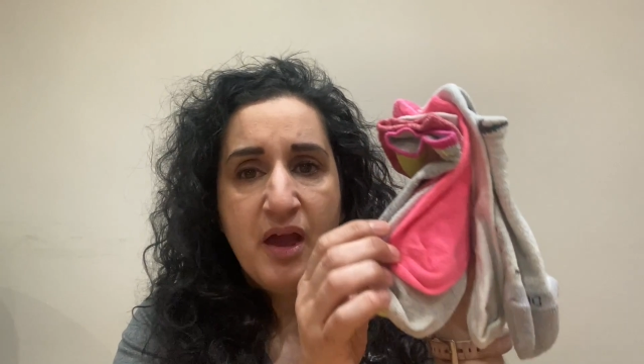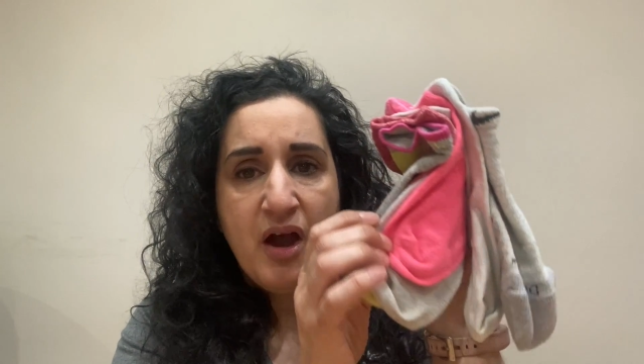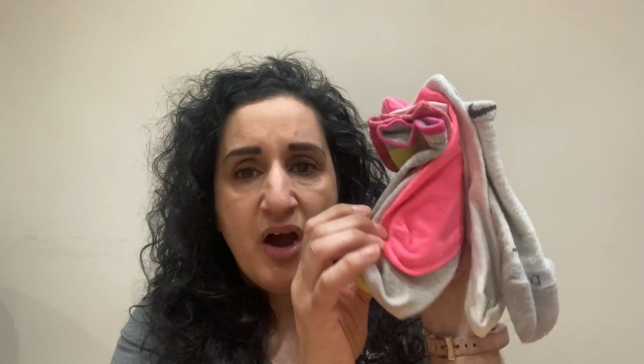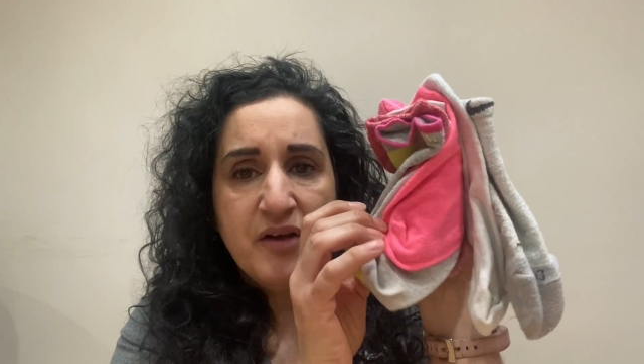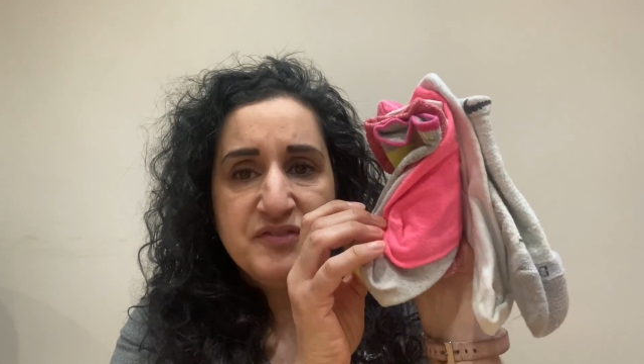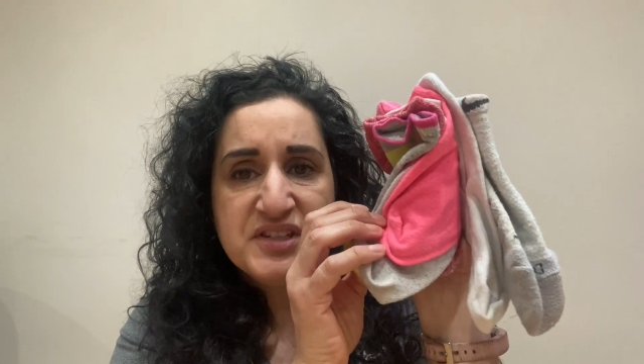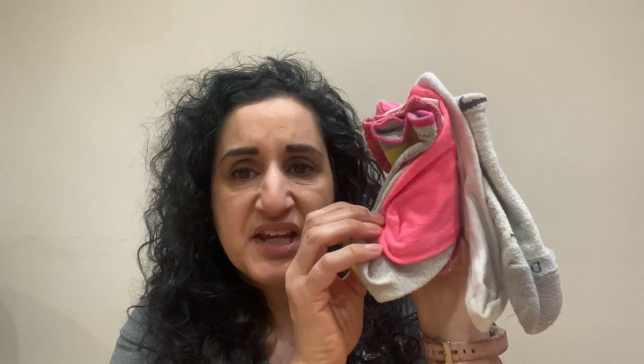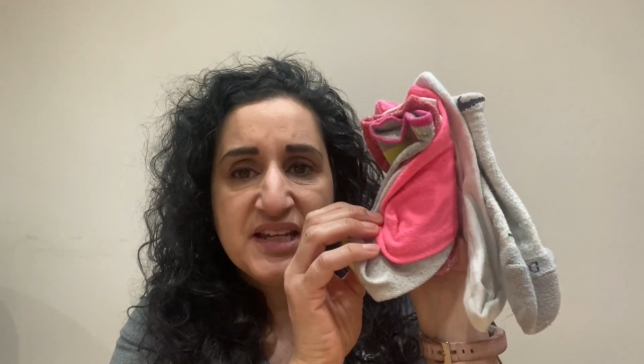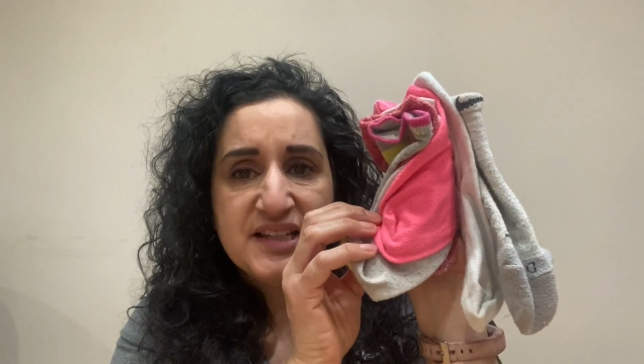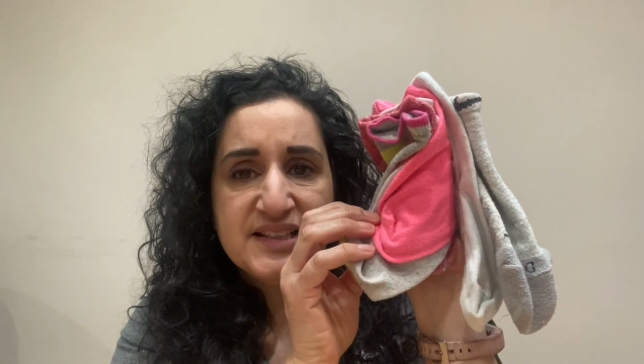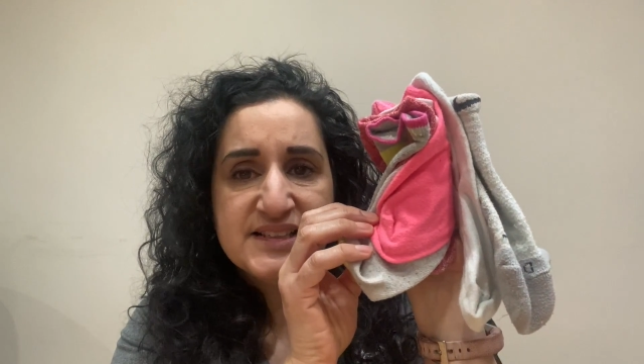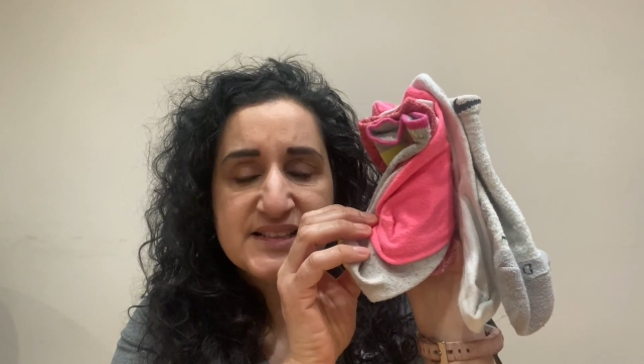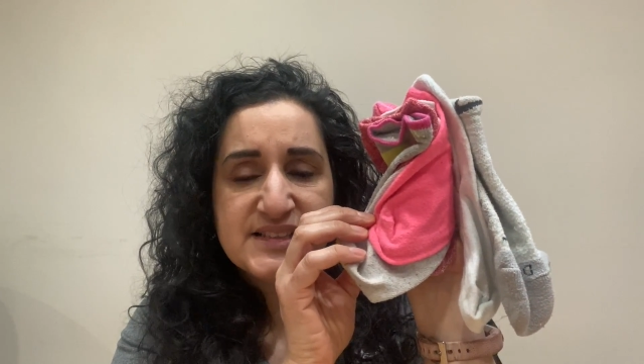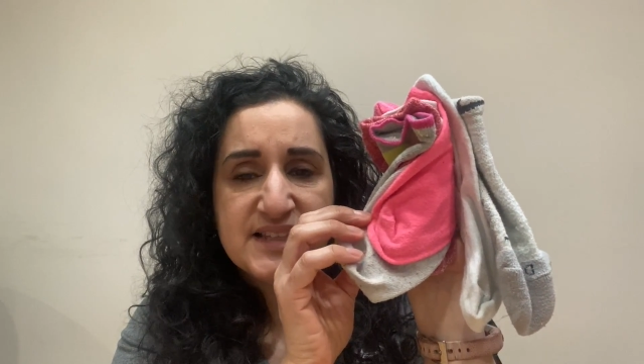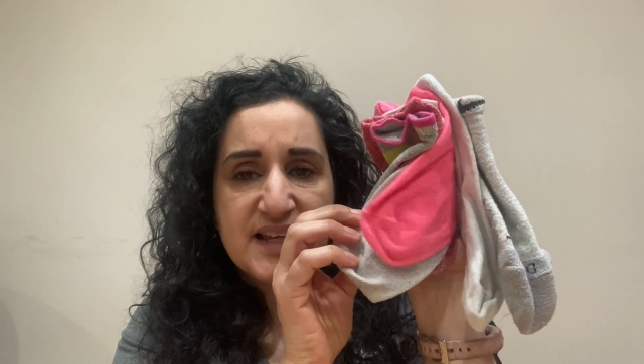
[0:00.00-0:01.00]
I've taken
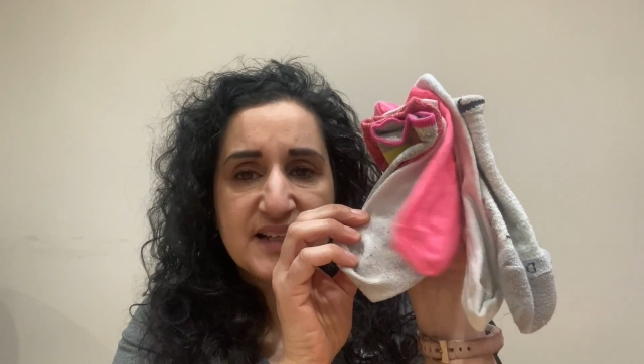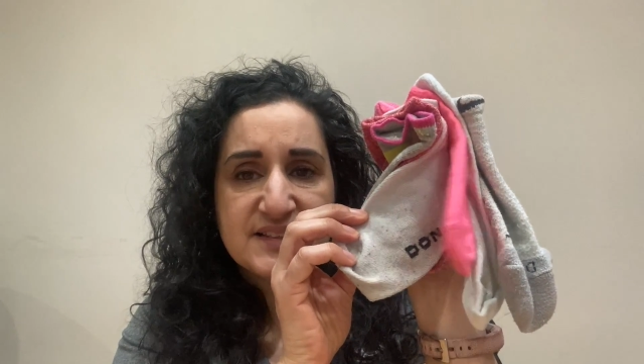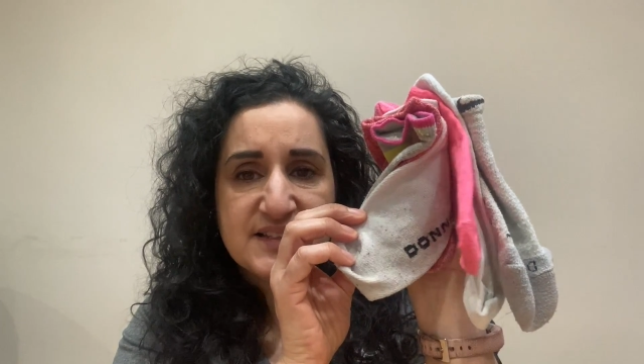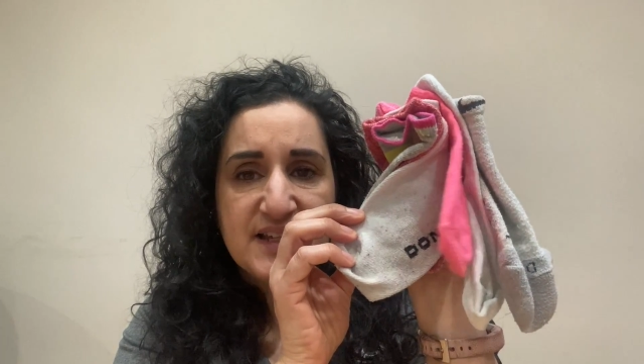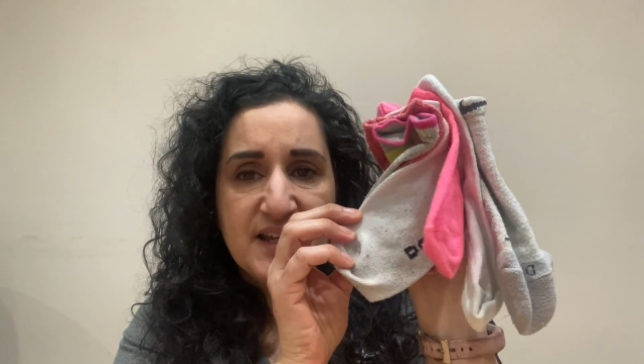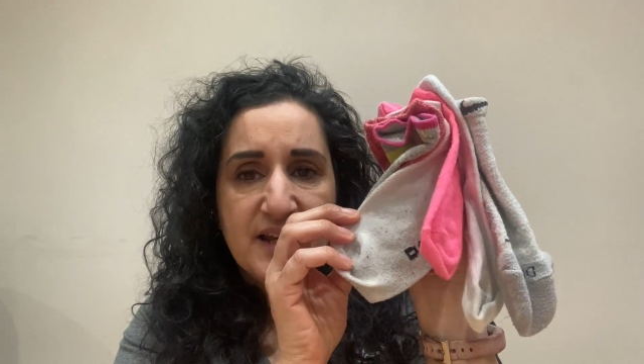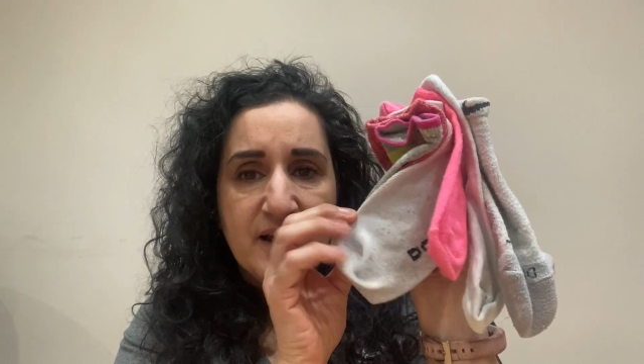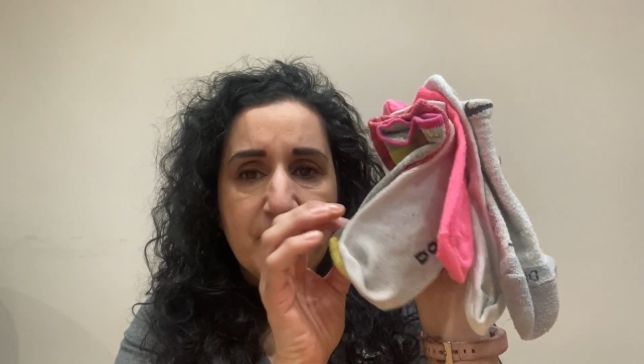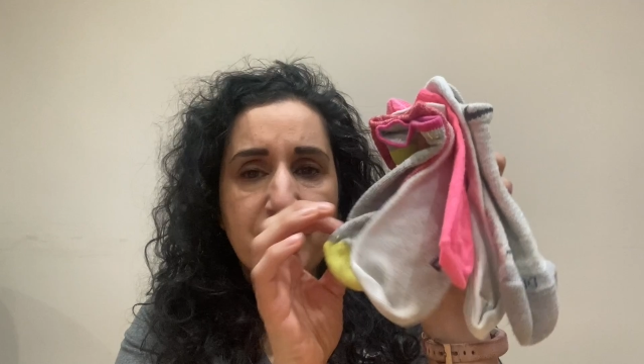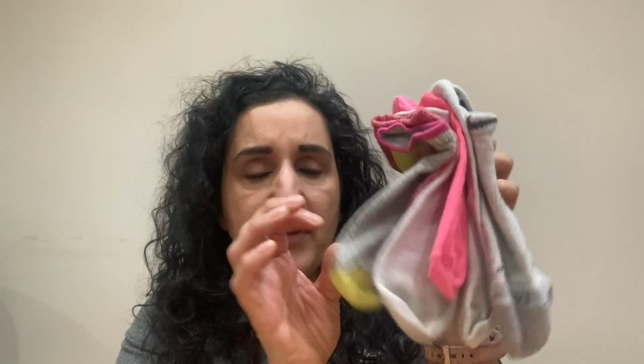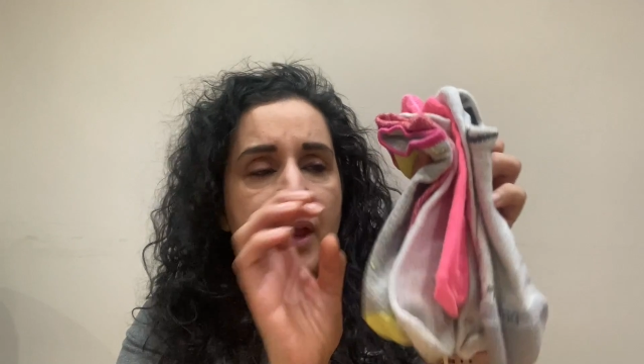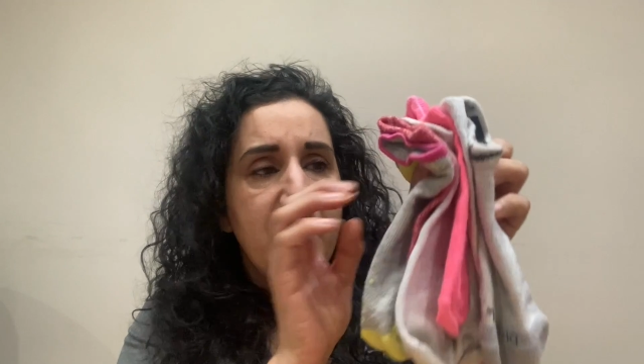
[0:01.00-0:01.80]
six here,